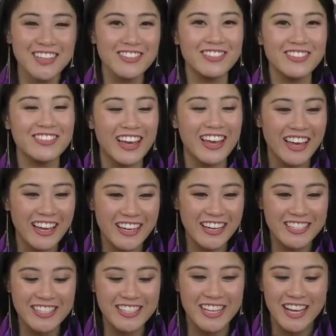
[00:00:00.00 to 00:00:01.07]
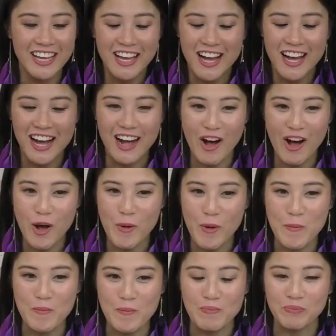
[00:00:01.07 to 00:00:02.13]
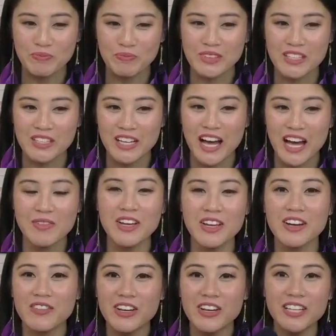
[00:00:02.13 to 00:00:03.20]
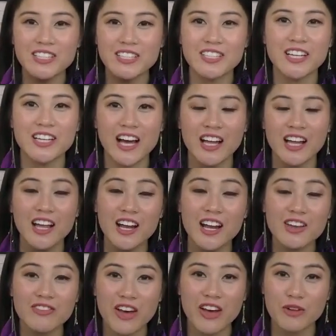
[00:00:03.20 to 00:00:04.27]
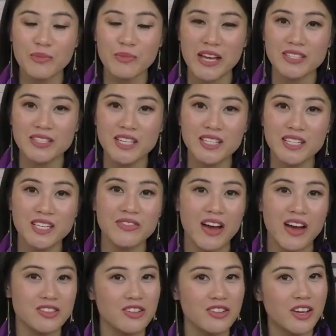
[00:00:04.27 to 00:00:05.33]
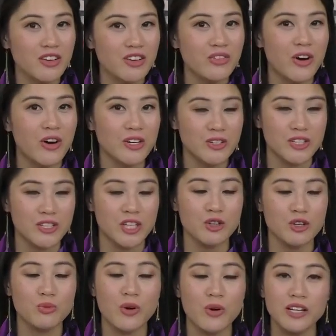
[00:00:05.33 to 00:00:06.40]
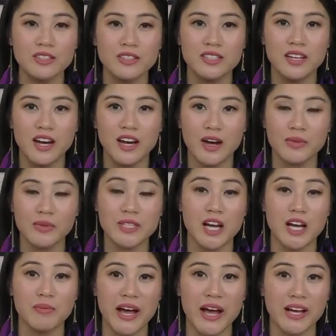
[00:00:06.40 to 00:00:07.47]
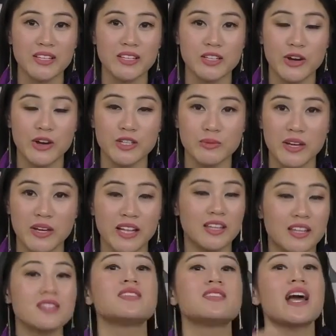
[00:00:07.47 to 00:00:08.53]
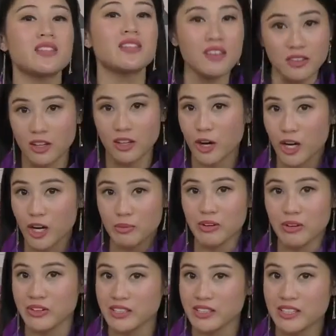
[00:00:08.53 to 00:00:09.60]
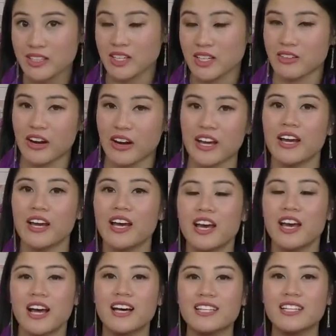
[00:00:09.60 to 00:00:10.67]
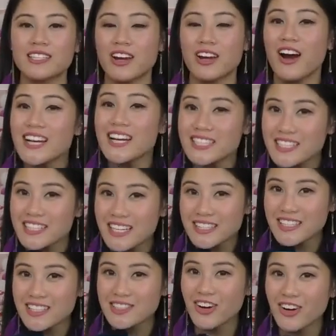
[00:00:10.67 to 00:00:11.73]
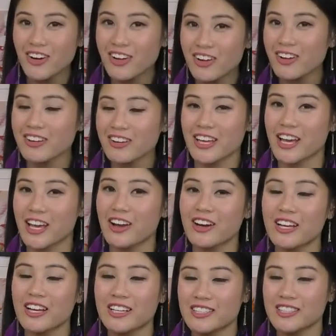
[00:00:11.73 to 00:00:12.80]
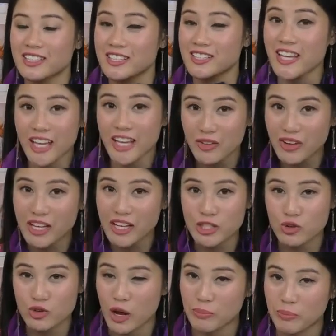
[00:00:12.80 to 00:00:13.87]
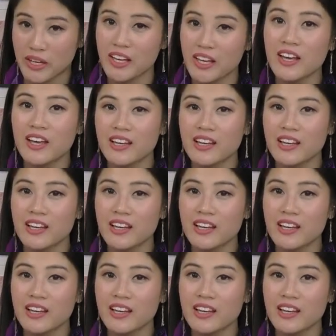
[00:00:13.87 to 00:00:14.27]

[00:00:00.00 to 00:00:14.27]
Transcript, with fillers: And um, I mean, we a lot of um, N C T fans are looking forward to see what um, this comeback is going to be like. This next song that they're going to be releasing, right? Because there are six in total. Here is the second one that's dropping.